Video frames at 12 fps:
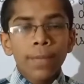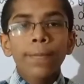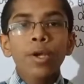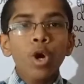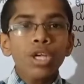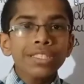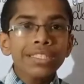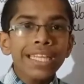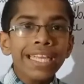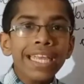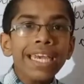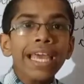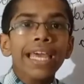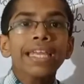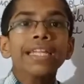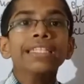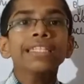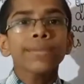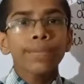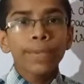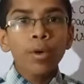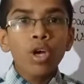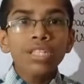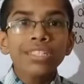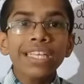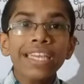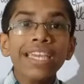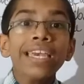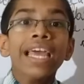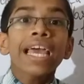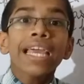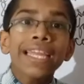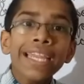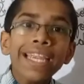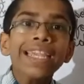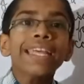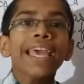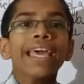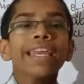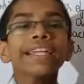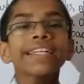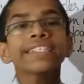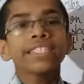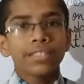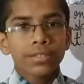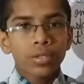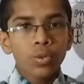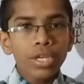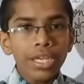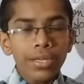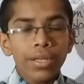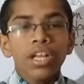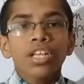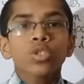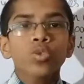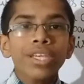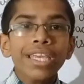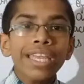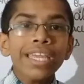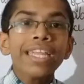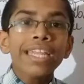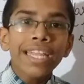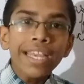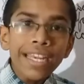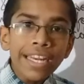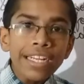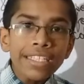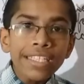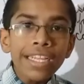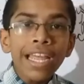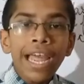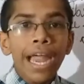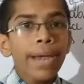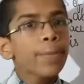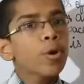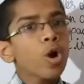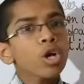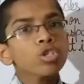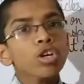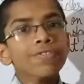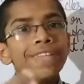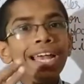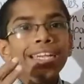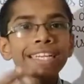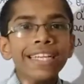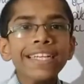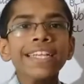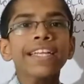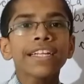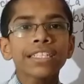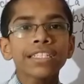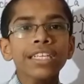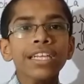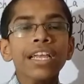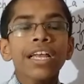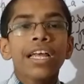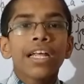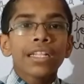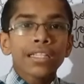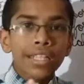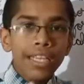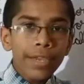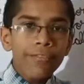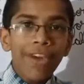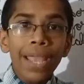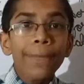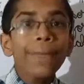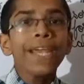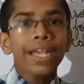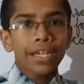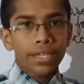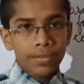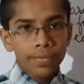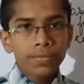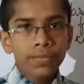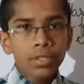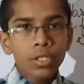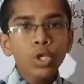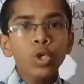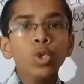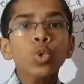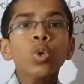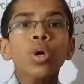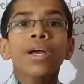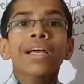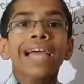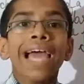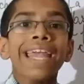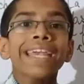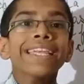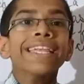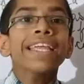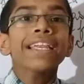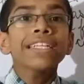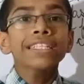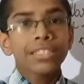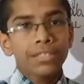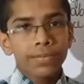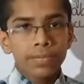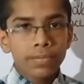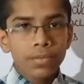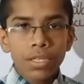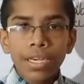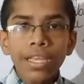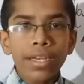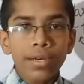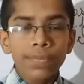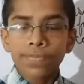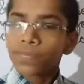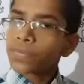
because they gain energy, because they gain heat energy. Okay, so they gain heat energy, and because of that heat energy they vibrate due to kinetic energy. Clear?